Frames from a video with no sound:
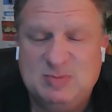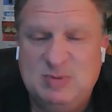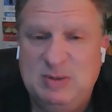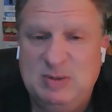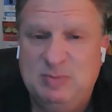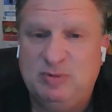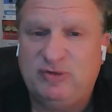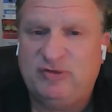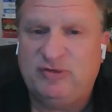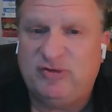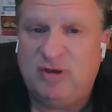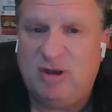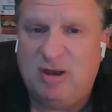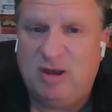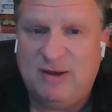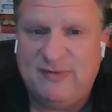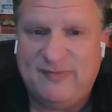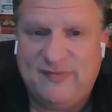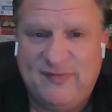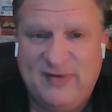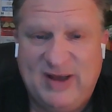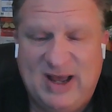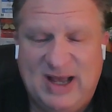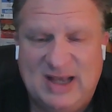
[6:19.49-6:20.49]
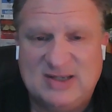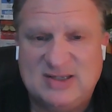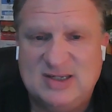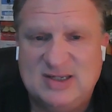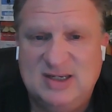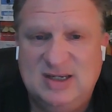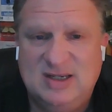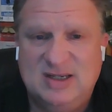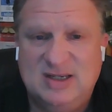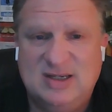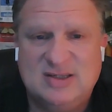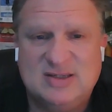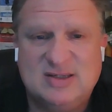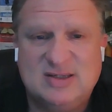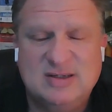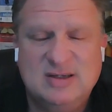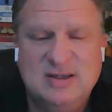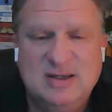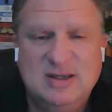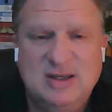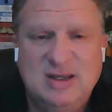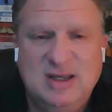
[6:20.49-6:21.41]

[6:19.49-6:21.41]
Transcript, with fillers: People saw how fast he is.